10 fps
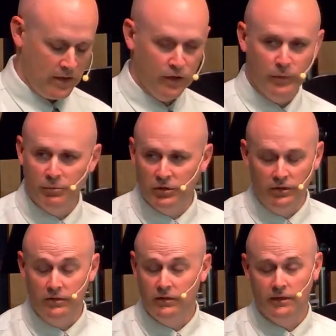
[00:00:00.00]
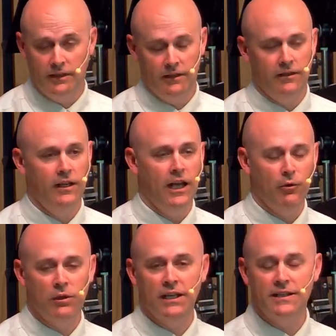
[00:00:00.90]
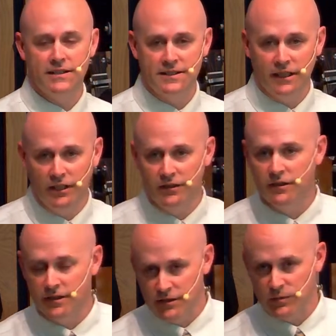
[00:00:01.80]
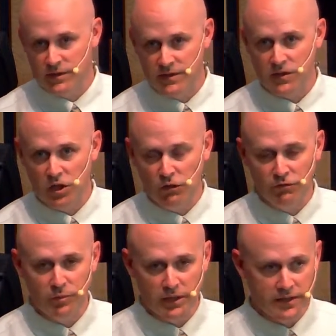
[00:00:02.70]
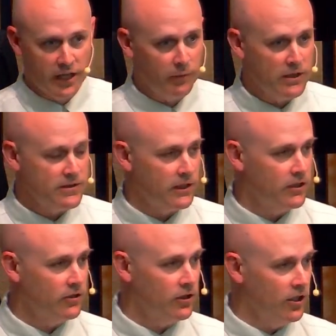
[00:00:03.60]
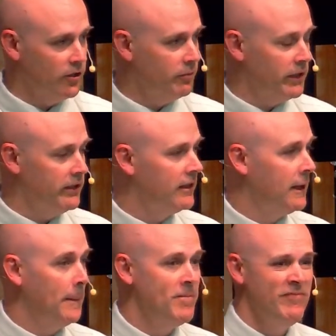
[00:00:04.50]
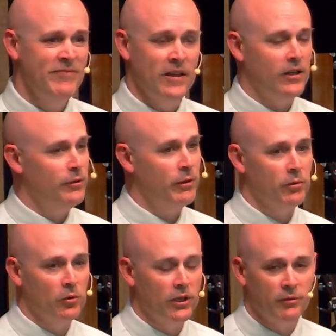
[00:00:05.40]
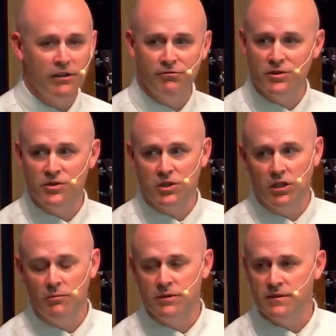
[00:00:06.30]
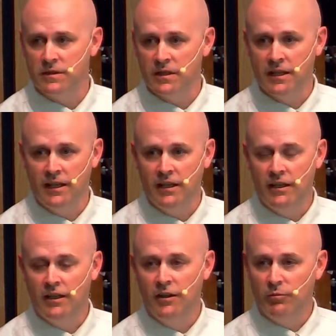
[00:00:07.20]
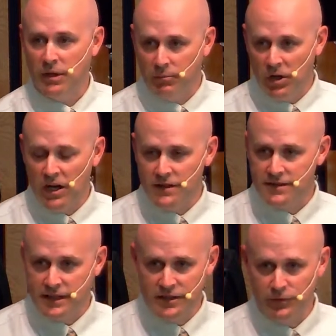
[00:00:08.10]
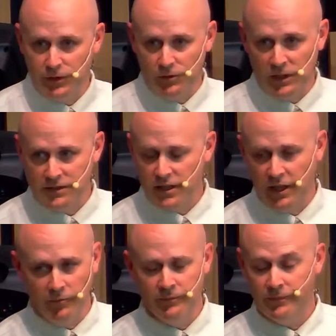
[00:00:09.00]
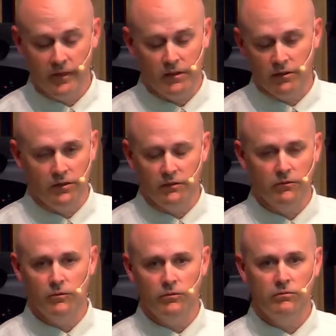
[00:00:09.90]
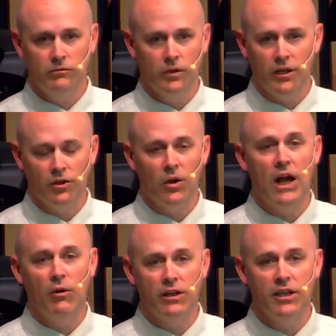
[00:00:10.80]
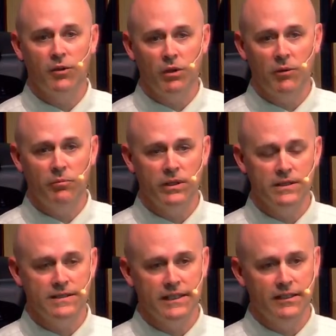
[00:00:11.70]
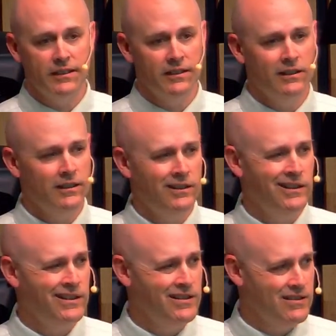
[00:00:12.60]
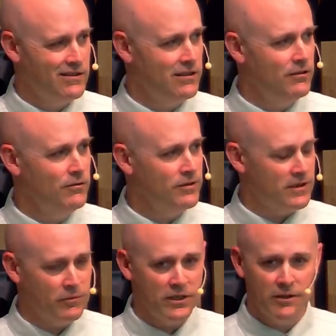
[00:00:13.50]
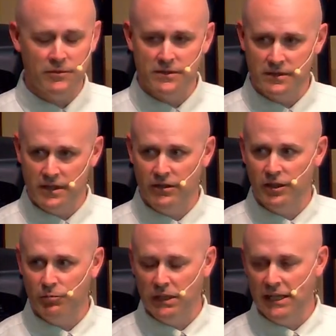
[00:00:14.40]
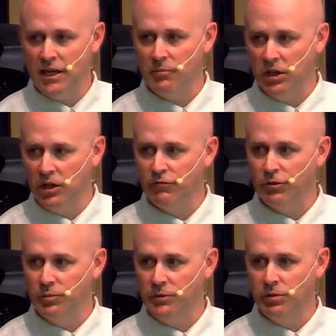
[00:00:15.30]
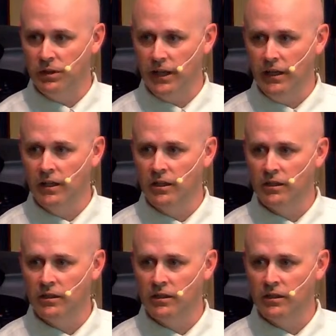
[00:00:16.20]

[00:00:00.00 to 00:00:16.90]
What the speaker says: I remember, I would like to say this was solved by the time I was in kindergarten, but I remember of my first jobs, my boss said to me one time, I don't know how it came up, but he said, "You sometimes carry a black mark for people, hey?"